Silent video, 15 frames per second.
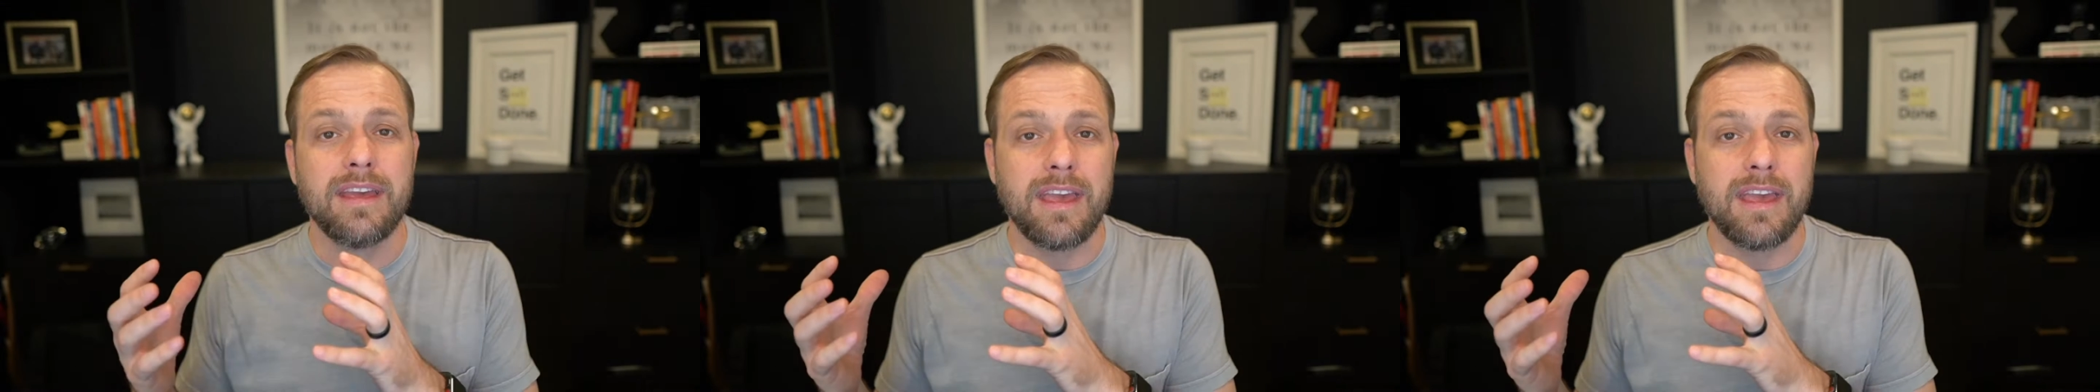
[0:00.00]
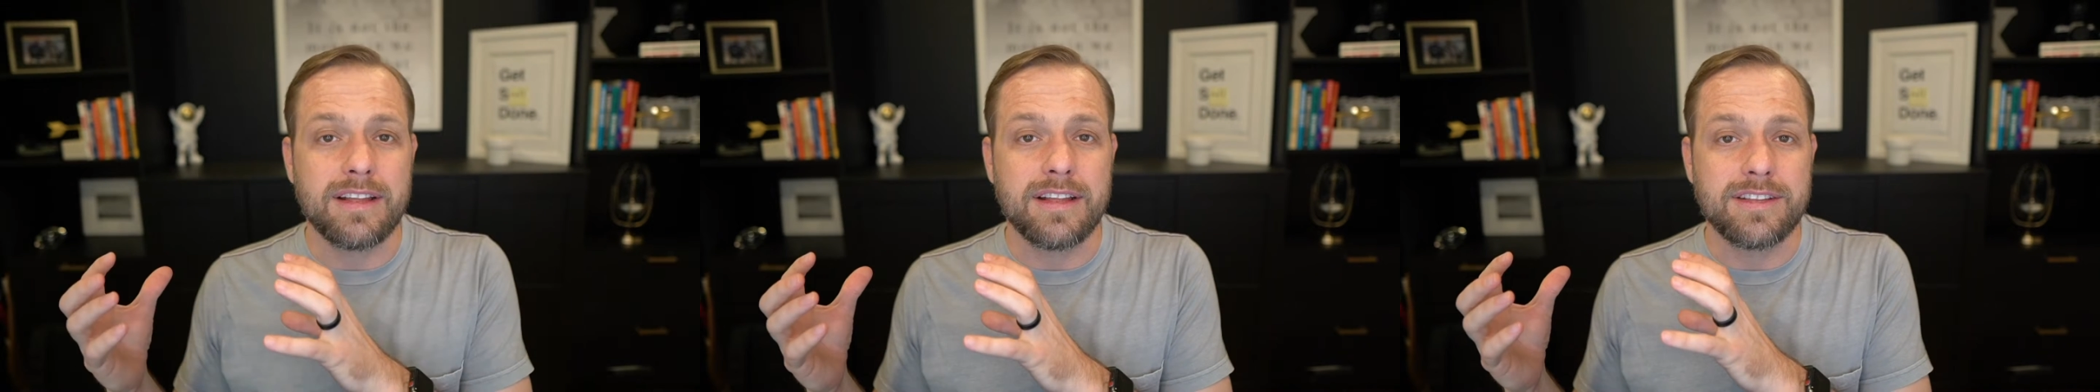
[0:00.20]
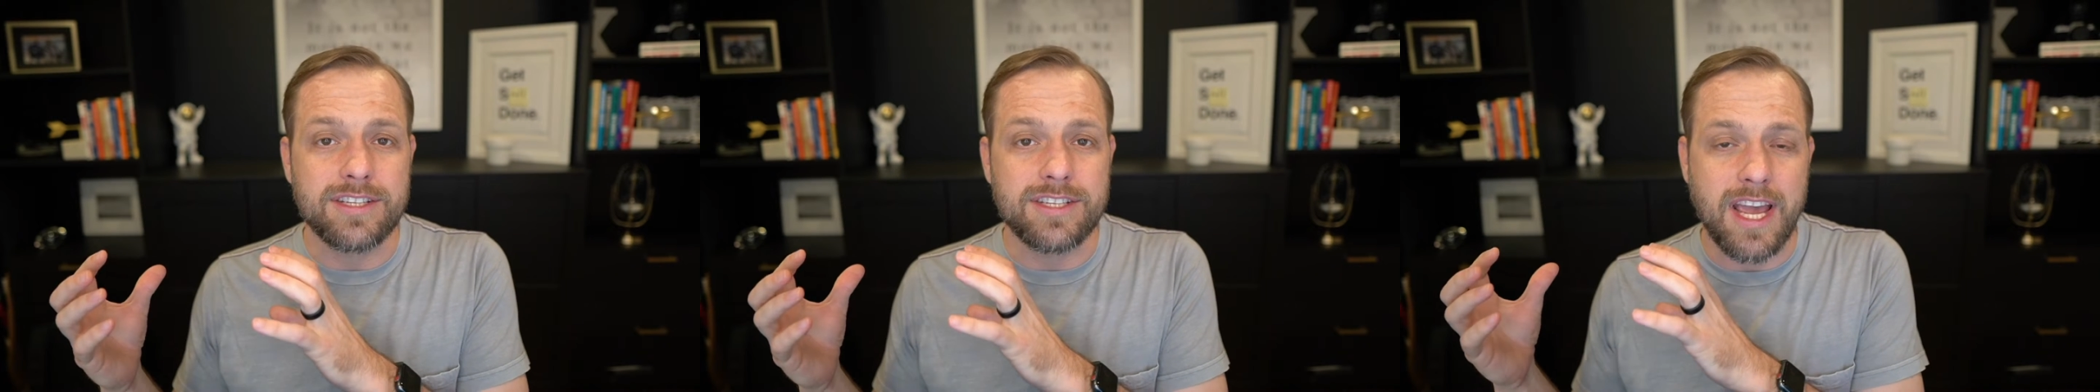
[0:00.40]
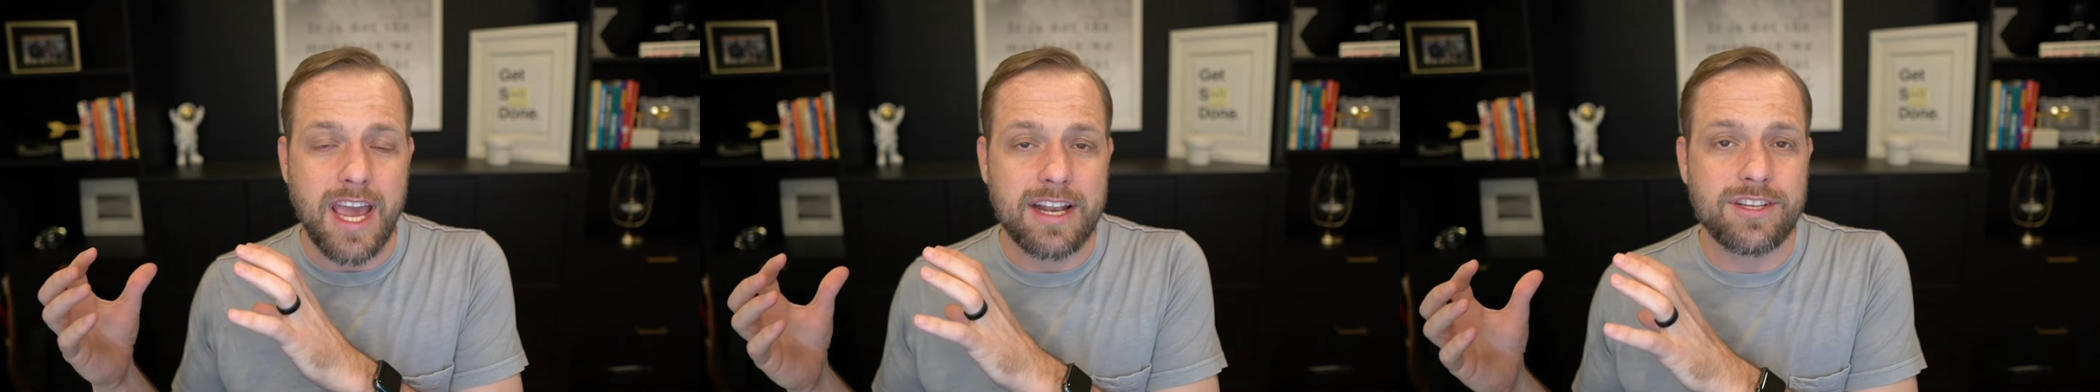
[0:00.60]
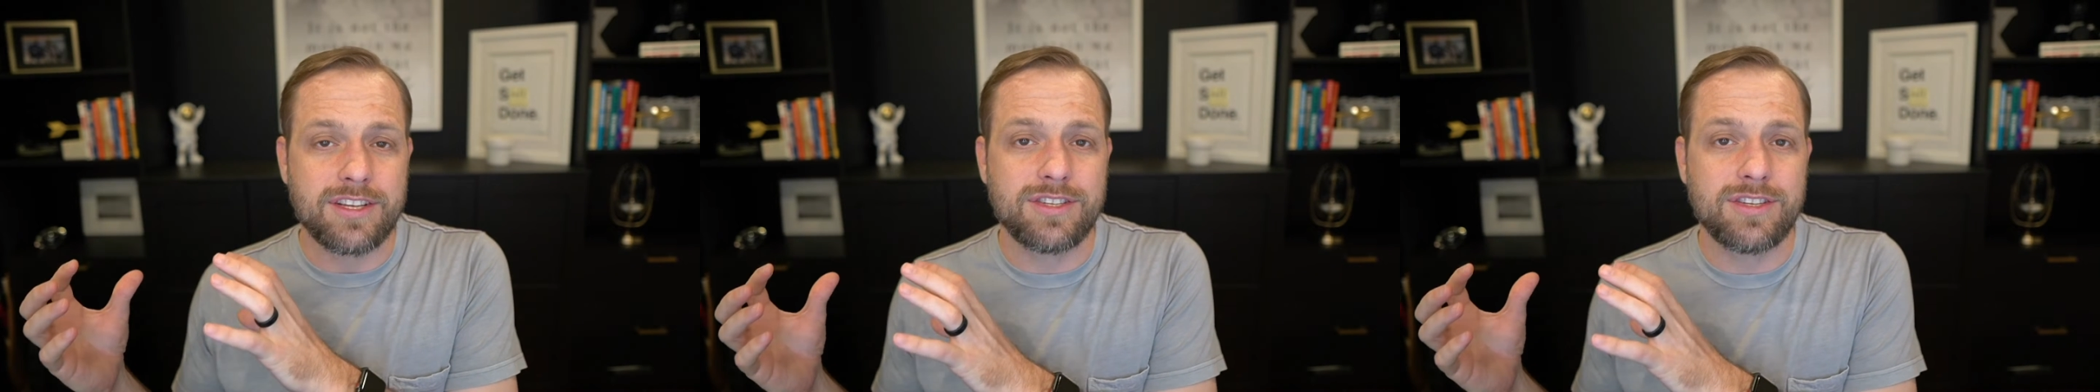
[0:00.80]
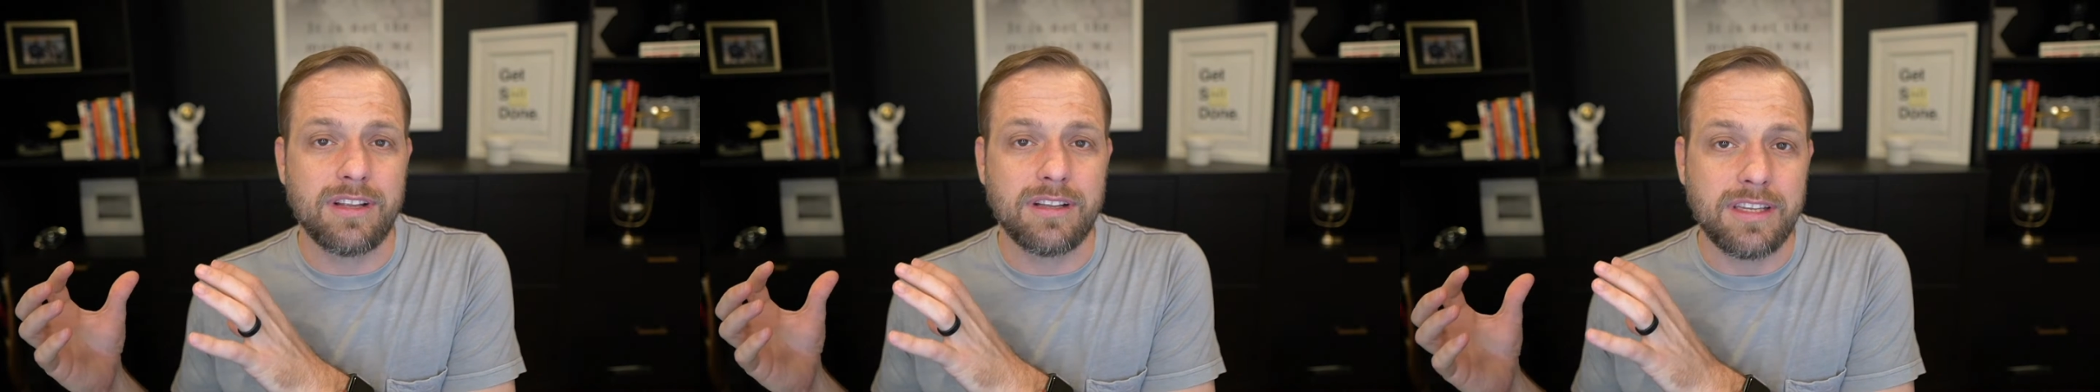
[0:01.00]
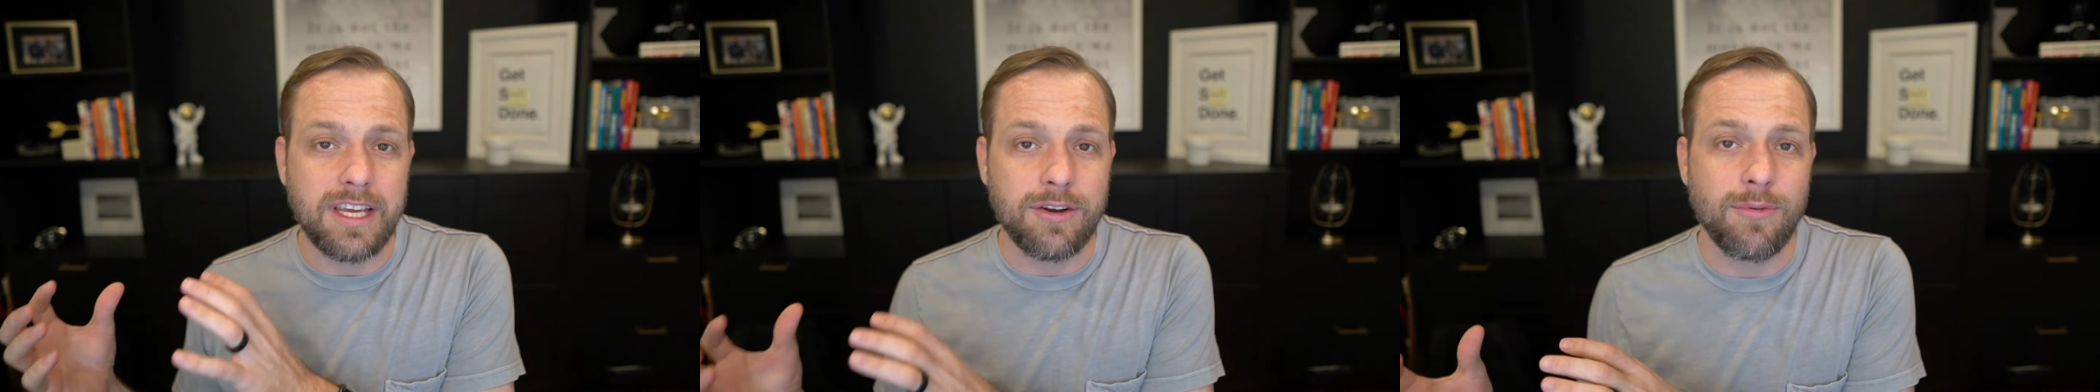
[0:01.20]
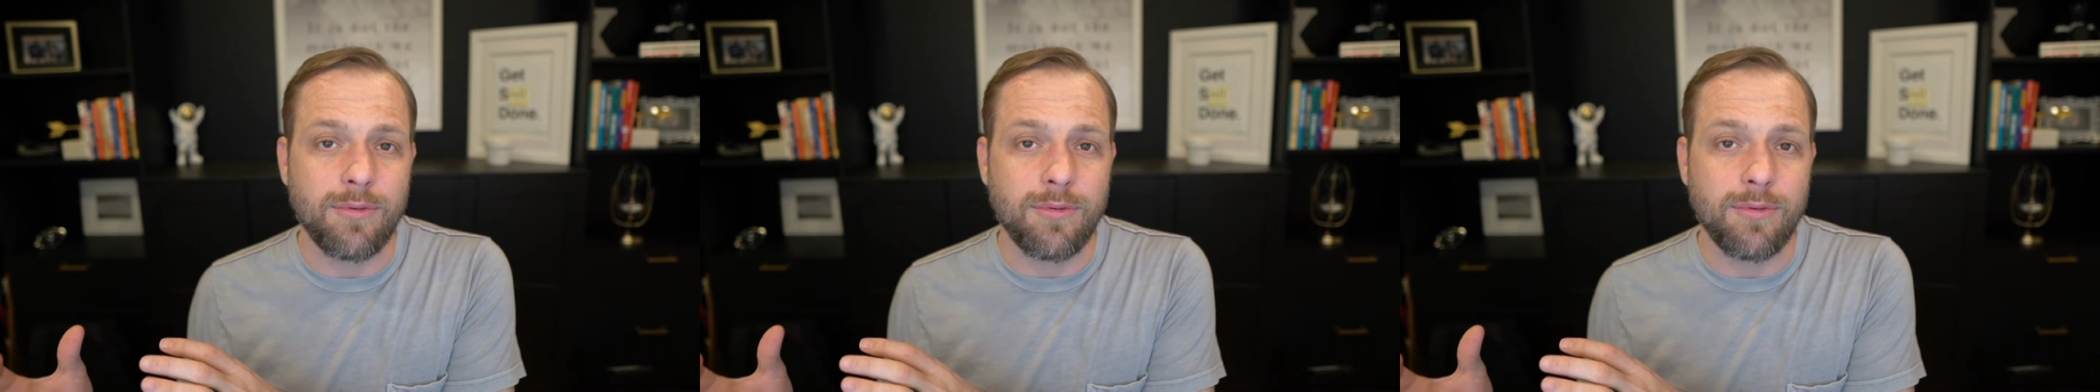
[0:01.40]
it gets attached to the lead